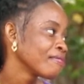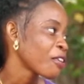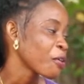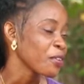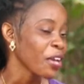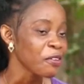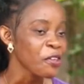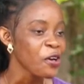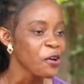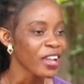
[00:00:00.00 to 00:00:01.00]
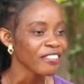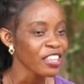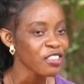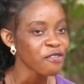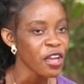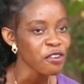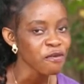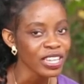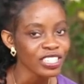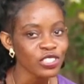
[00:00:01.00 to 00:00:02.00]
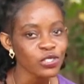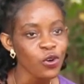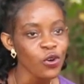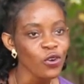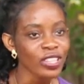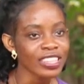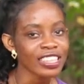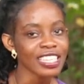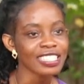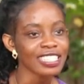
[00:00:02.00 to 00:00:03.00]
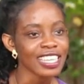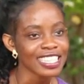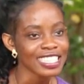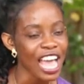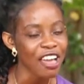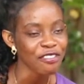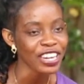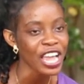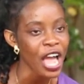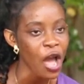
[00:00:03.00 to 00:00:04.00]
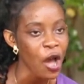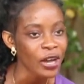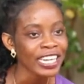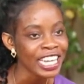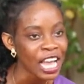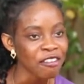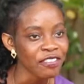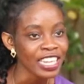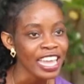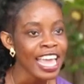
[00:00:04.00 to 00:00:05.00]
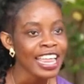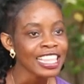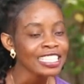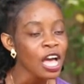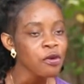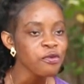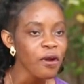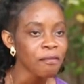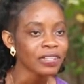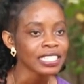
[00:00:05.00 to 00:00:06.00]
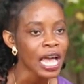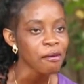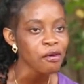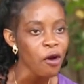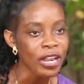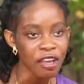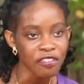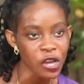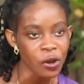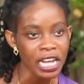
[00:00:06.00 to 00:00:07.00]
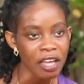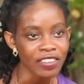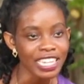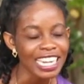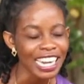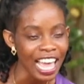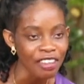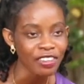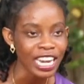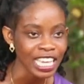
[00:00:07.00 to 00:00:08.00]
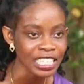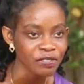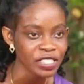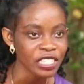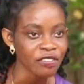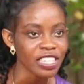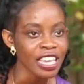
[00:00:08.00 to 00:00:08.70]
Okay. All right. Thank you very much. So this is Africa Uncovered. That's how we wrap it up on Africa Uncovered live on Active TV.